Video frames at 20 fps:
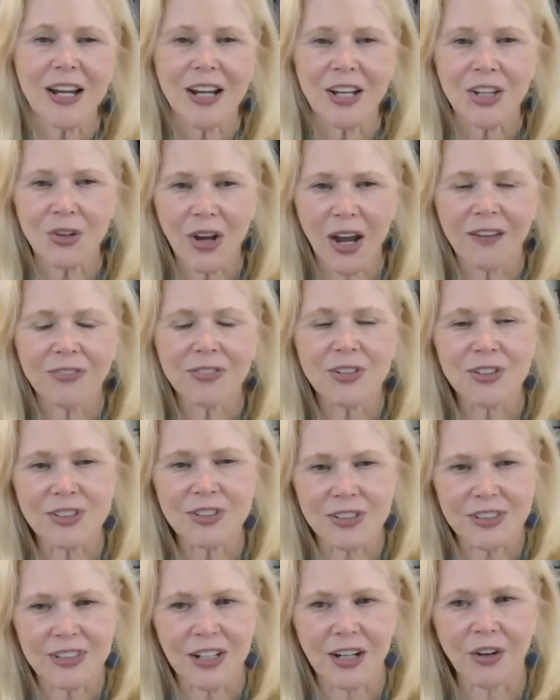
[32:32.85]
You have to
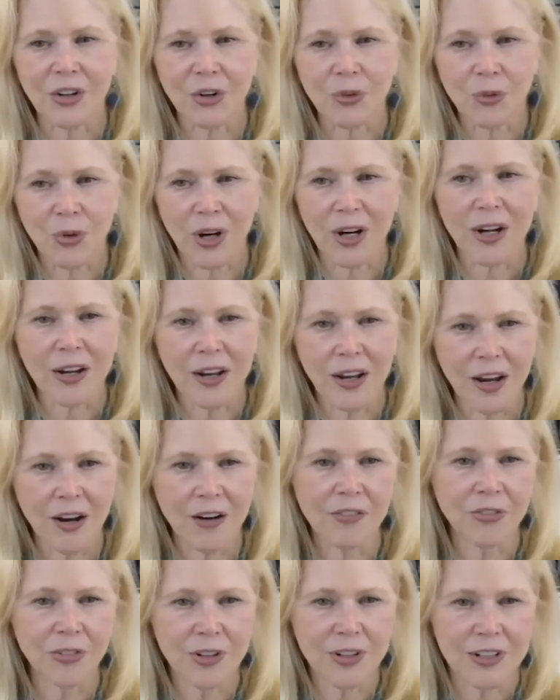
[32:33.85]
sit down and write
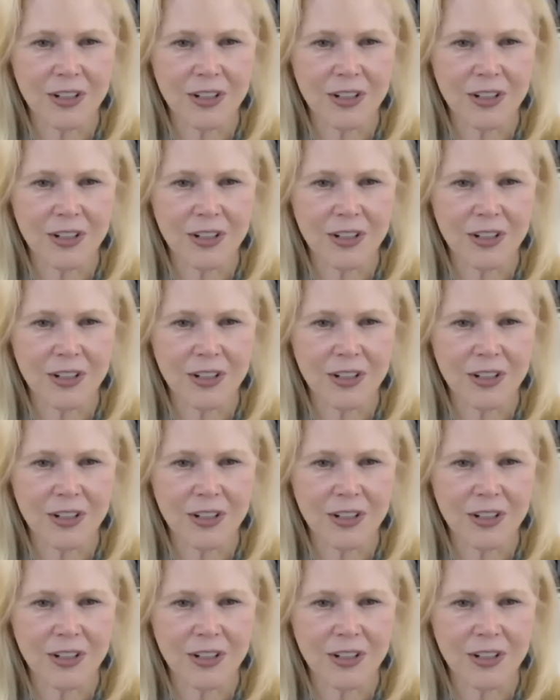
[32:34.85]
every